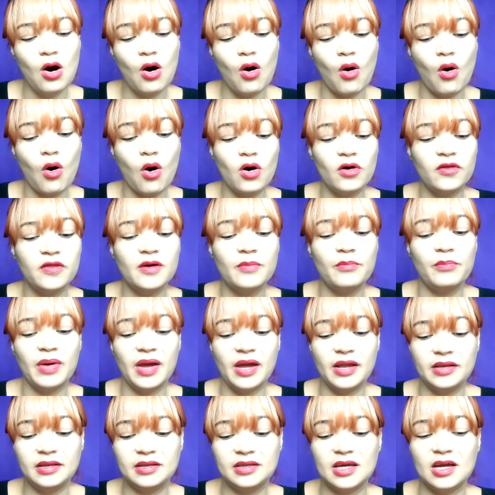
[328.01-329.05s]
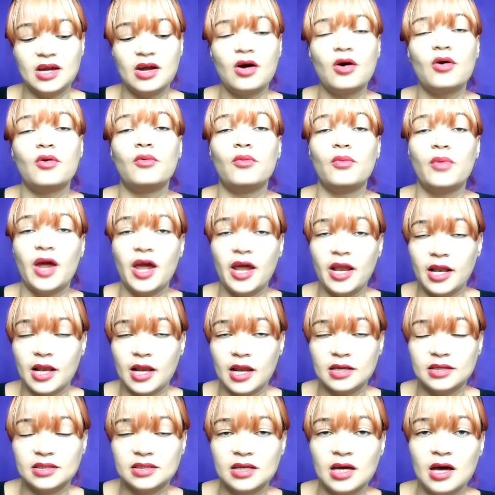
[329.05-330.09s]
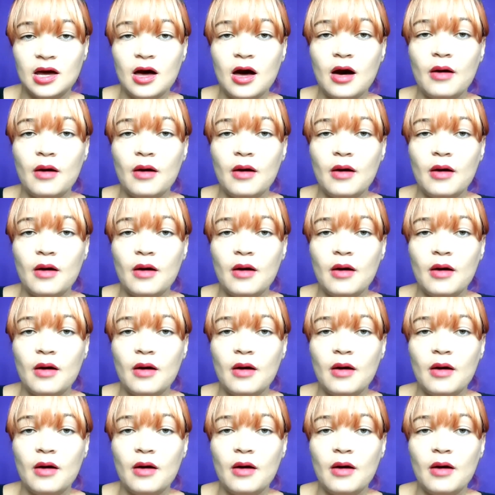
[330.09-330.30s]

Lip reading: or the Banting red list.